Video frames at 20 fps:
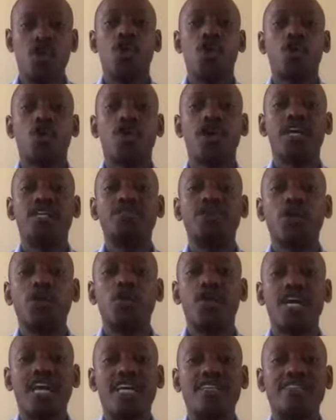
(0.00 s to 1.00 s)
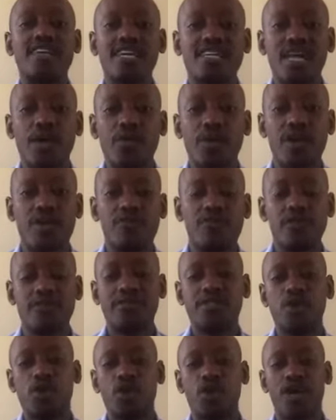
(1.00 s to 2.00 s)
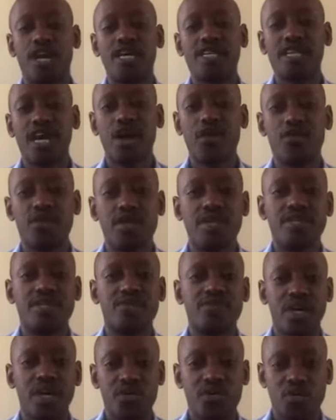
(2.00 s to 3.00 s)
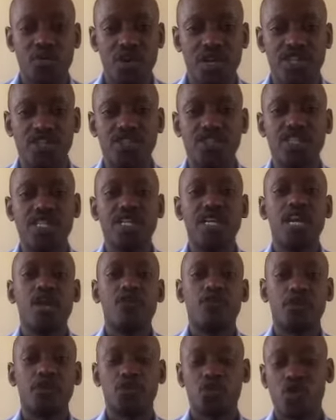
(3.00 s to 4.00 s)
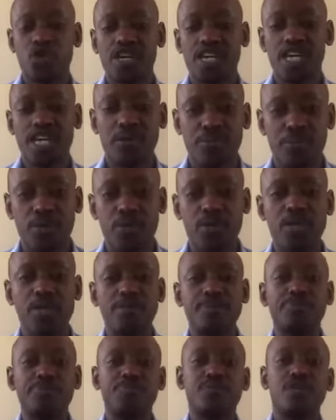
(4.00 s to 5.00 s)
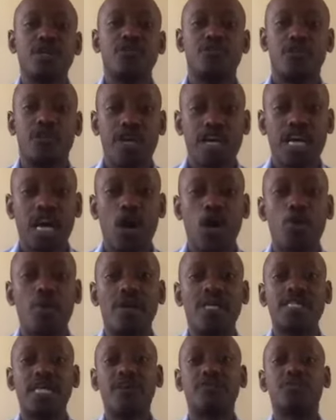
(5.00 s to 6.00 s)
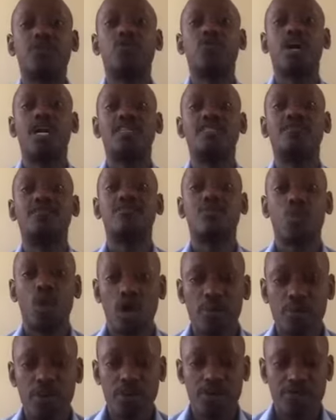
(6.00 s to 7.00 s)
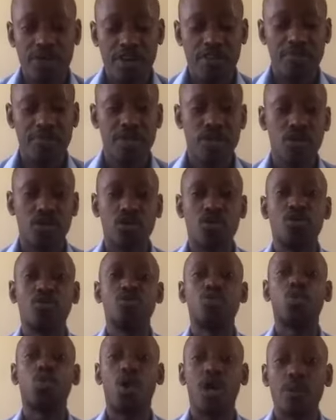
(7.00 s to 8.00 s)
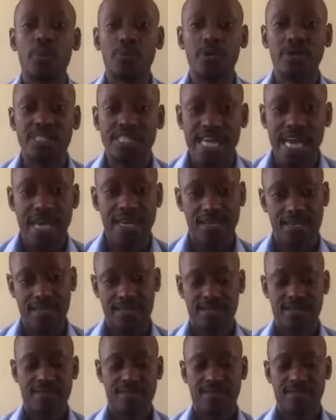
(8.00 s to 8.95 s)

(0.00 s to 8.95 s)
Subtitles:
Whereas you're looking at 850 or 800 in that range for stocking a bull, for a cow you might have to look at 1.5 million to 1.8.